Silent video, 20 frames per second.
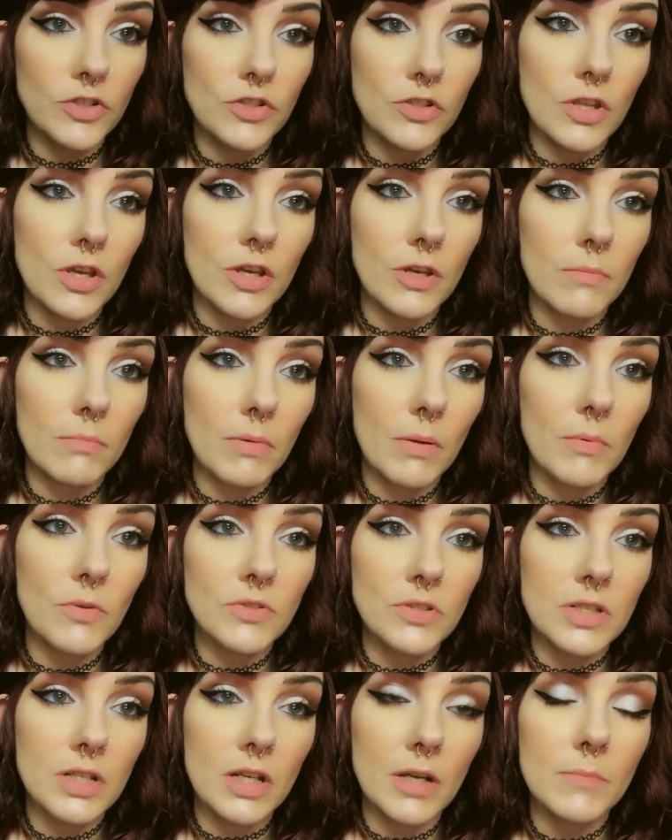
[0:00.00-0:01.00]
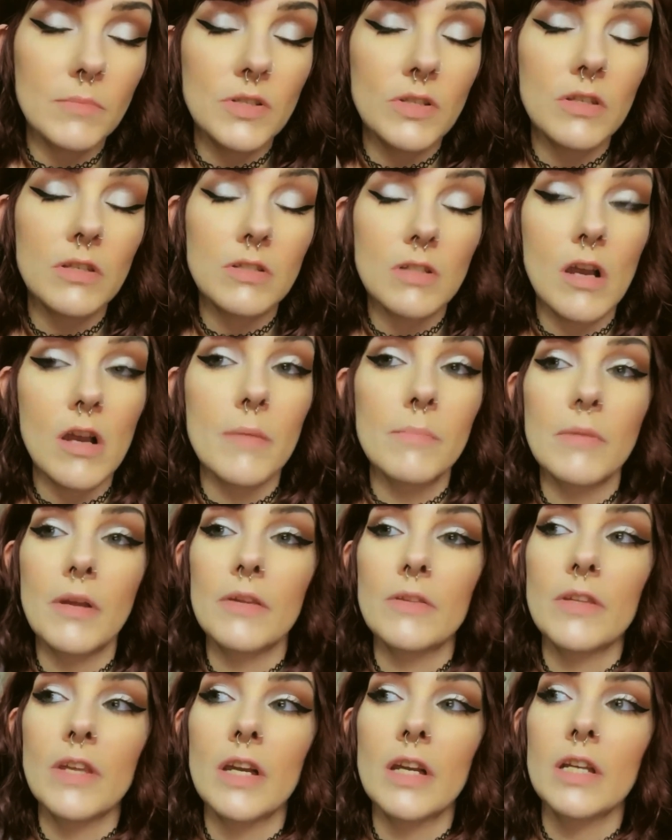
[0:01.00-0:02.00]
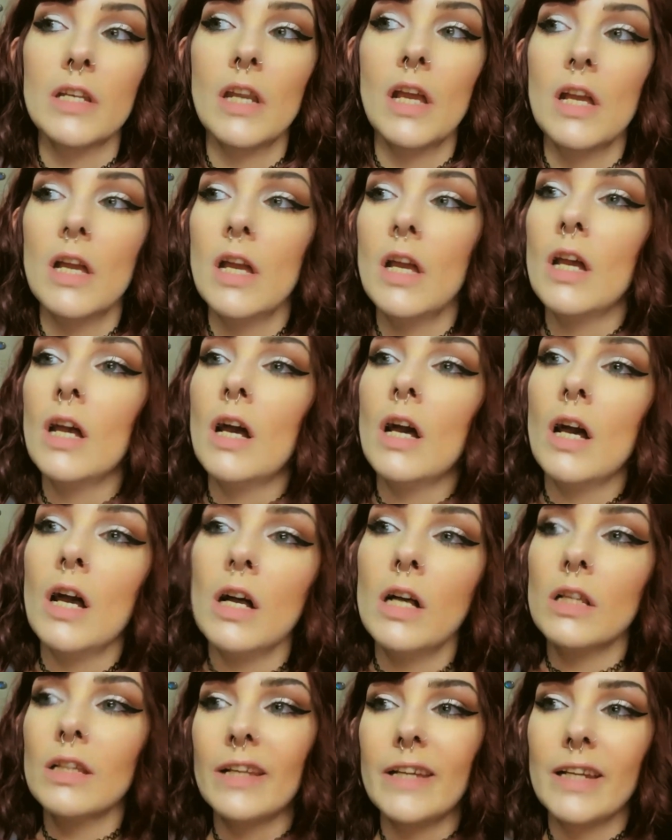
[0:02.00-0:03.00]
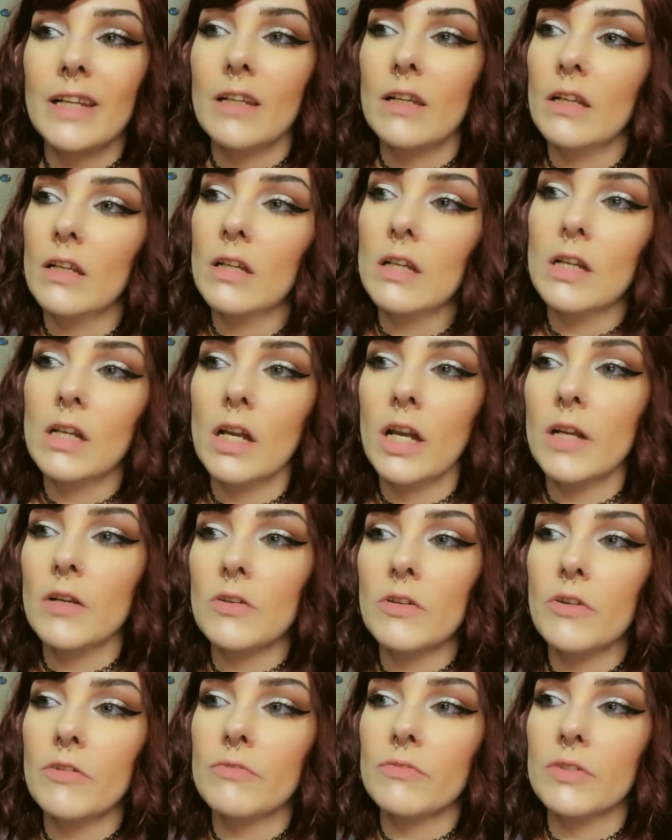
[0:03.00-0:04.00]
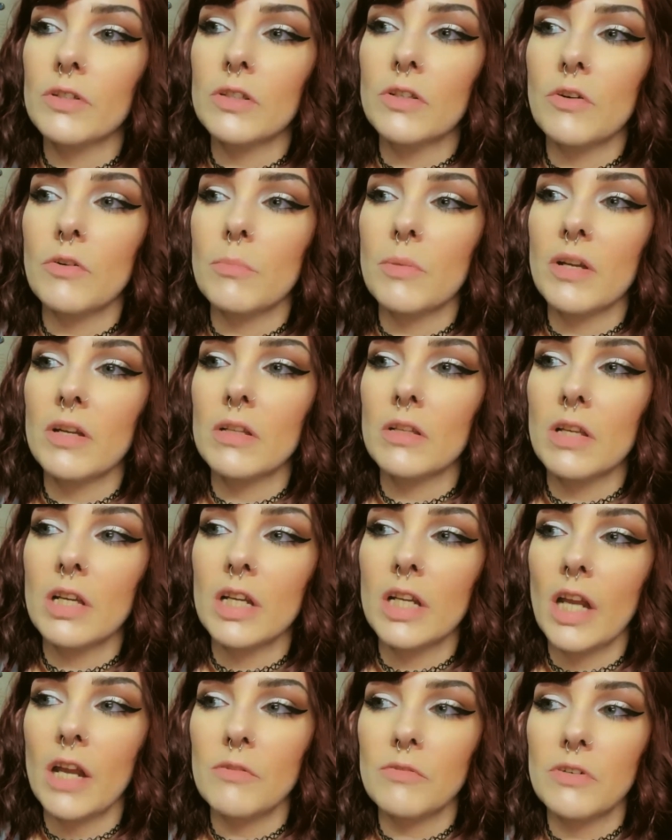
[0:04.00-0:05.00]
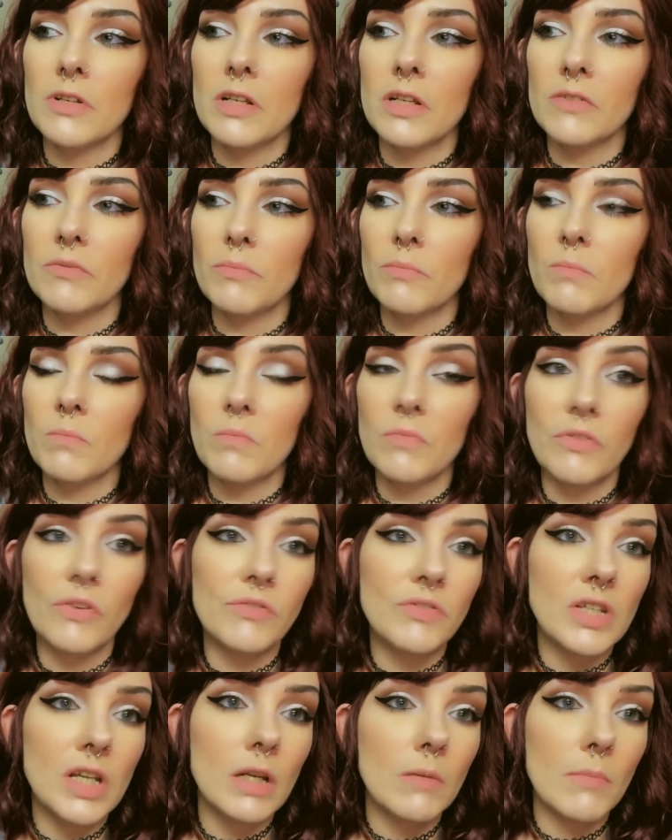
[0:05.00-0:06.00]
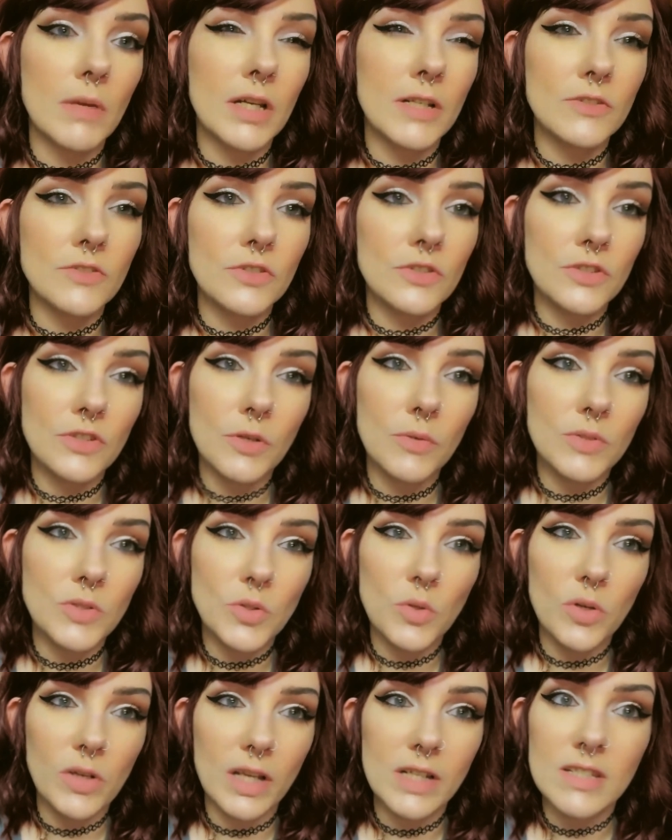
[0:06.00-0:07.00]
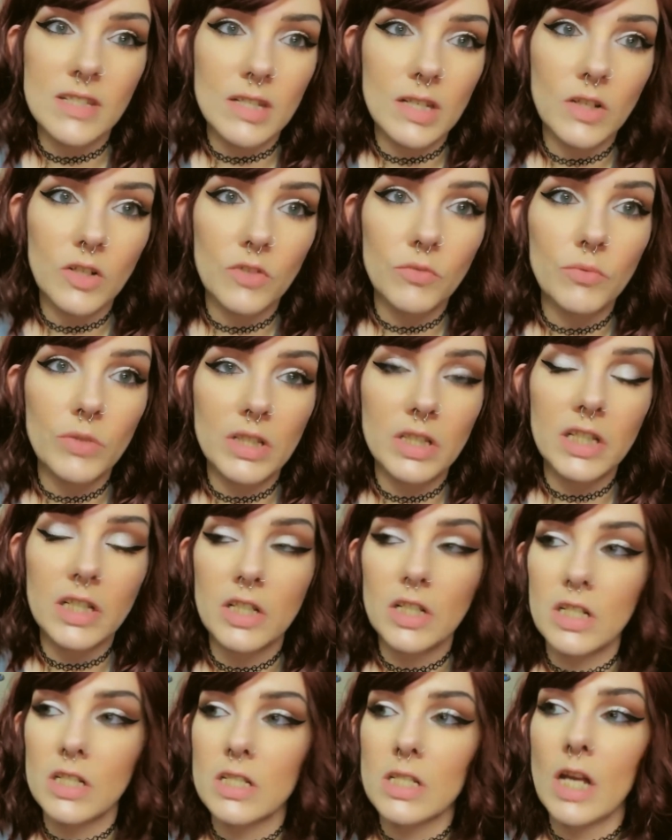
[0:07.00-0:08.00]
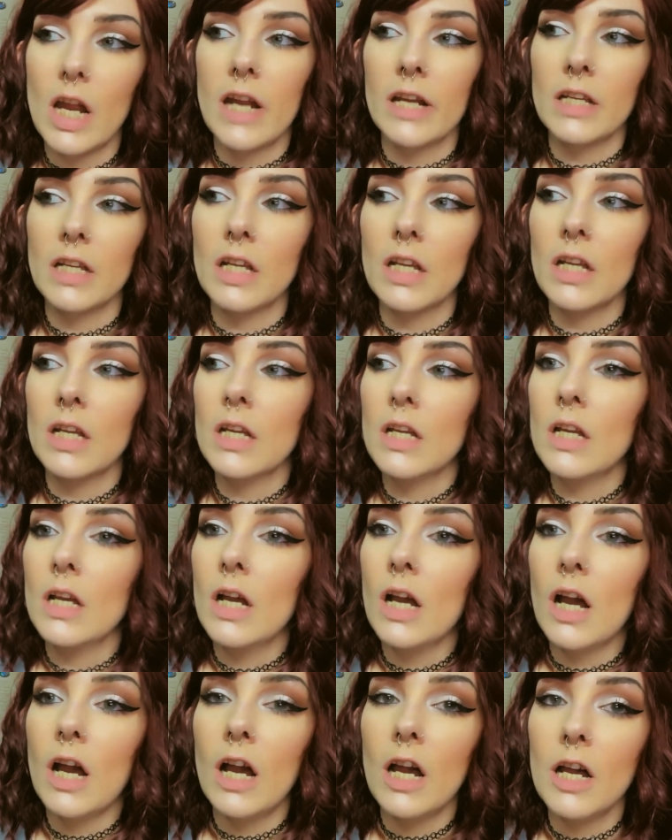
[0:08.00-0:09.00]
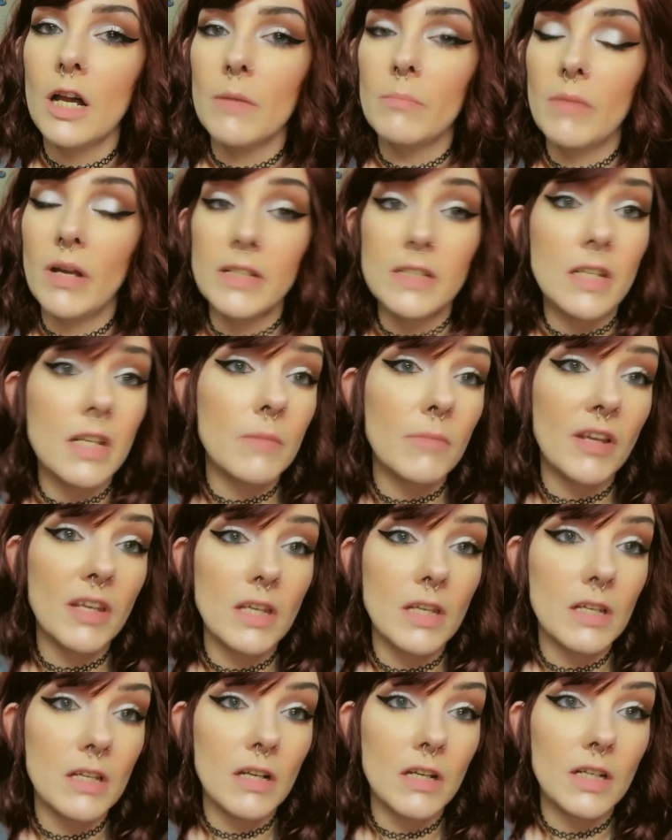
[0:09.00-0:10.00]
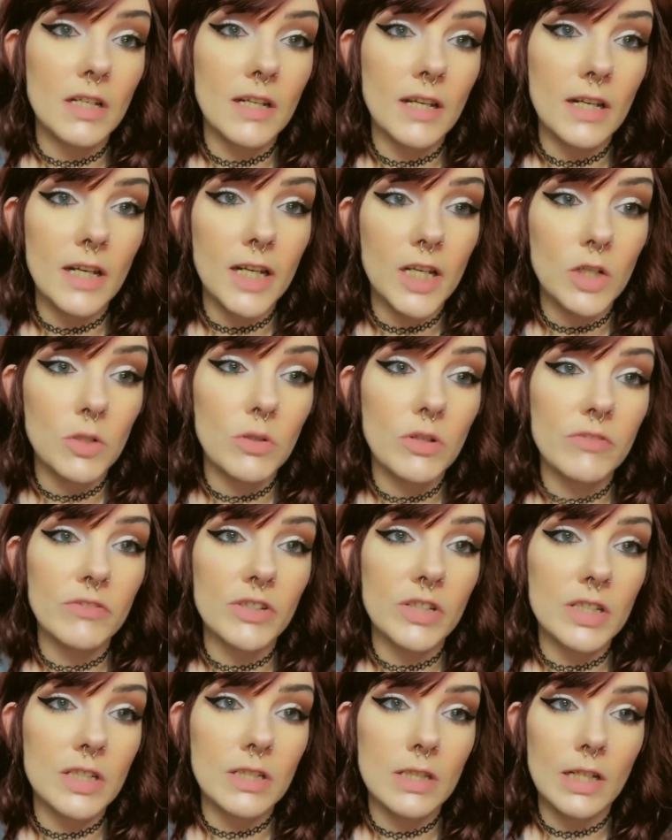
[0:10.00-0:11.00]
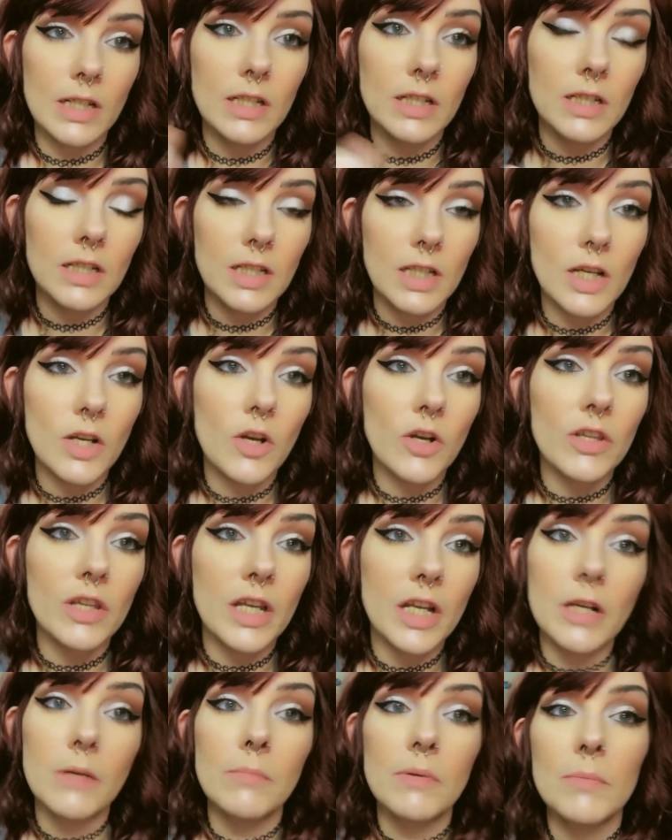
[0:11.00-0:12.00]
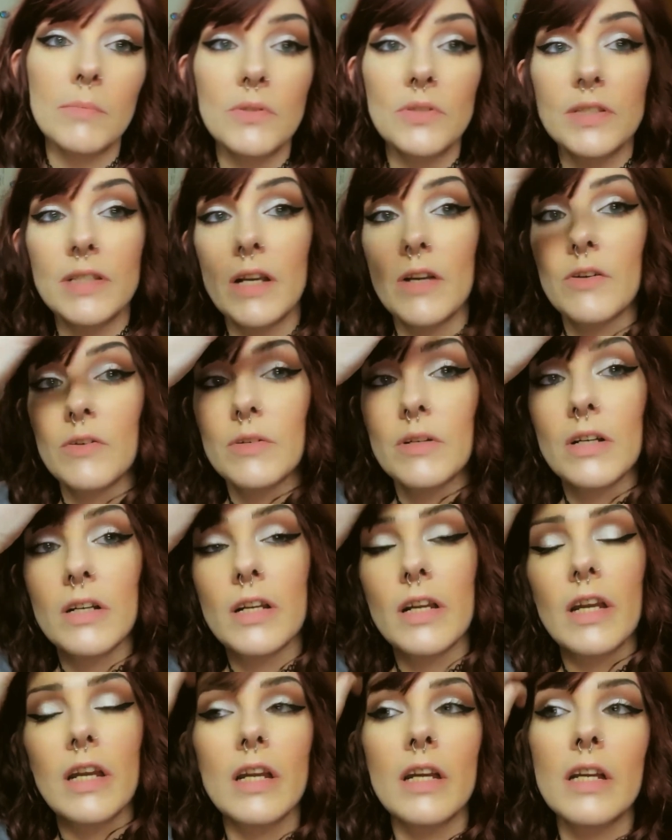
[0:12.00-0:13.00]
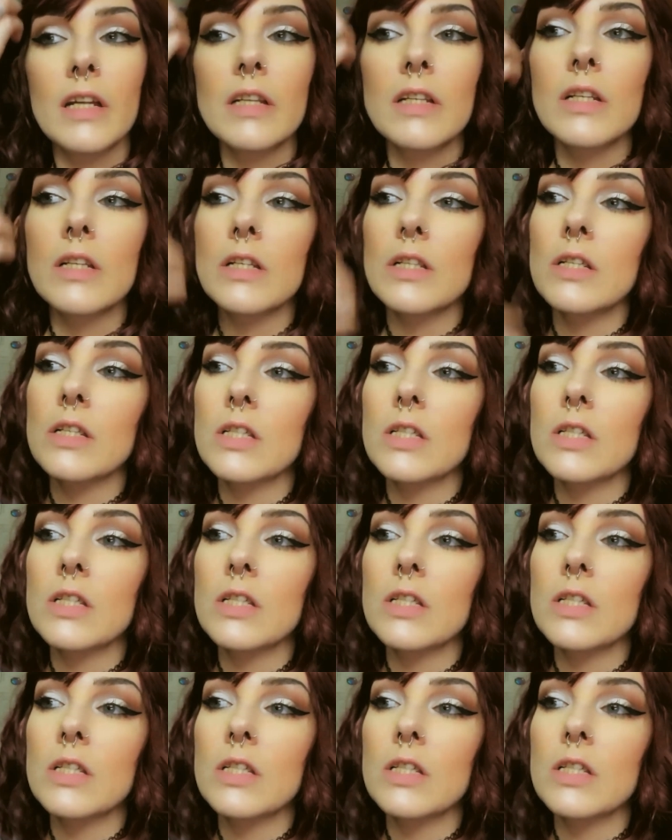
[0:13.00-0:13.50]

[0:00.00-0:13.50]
the bubbles to come to the top, and then I don't know, for a little bit, every 15 minutes or so, until it gets really good and tacky, I take my heat gun and I go over it to get all the air bubbles out. And